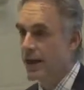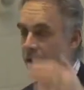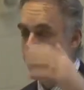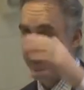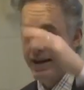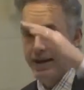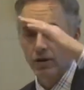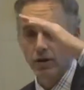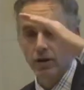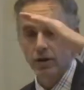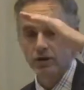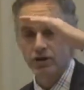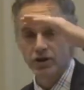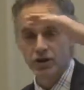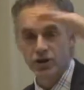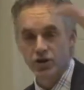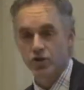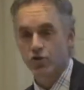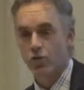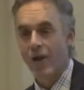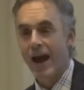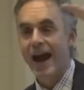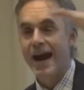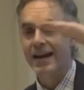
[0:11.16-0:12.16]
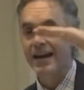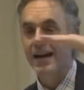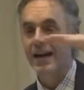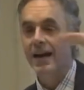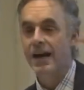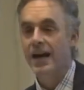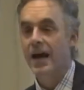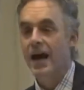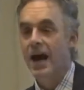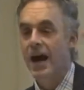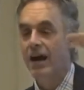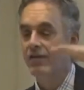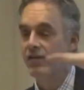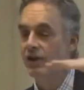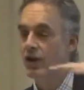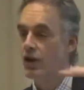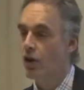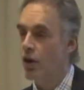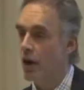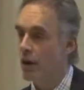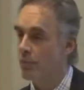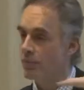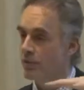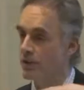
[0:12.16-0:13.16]
and here are strata of
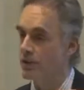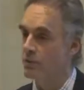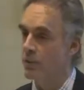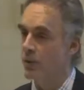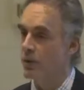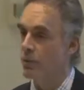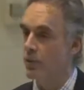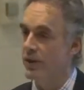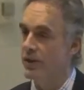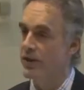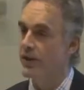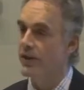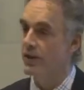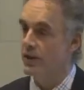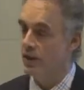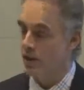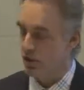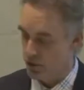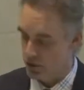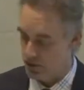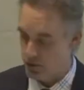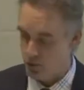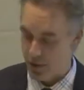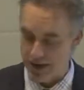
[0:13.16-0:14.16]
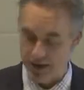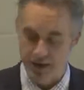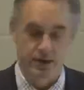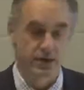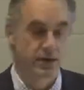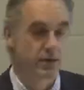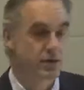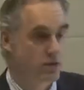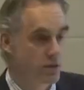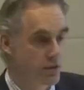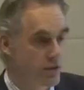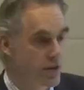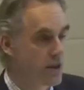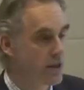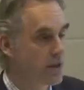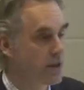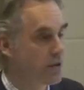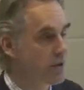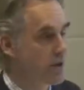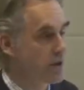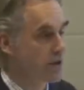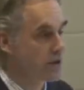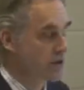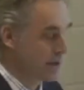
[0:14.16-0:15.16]
accomplishment within those ways. And so then the
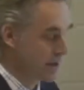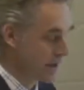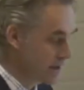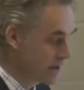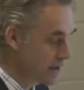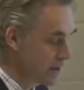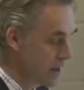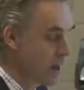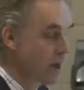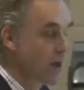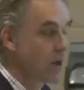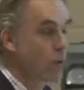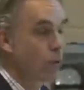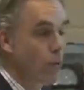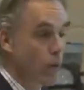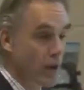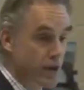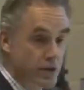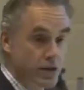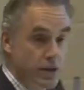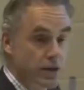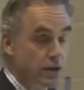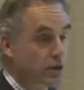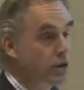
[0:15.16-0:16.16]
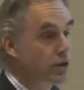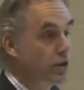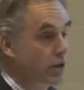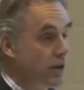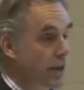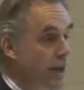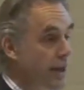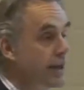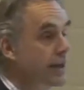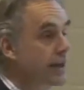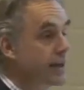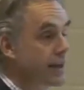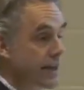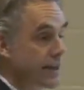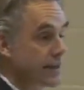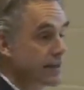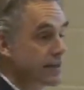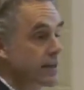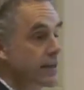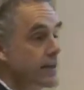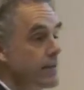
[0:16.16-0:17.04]
question is, what does it look like? Yes.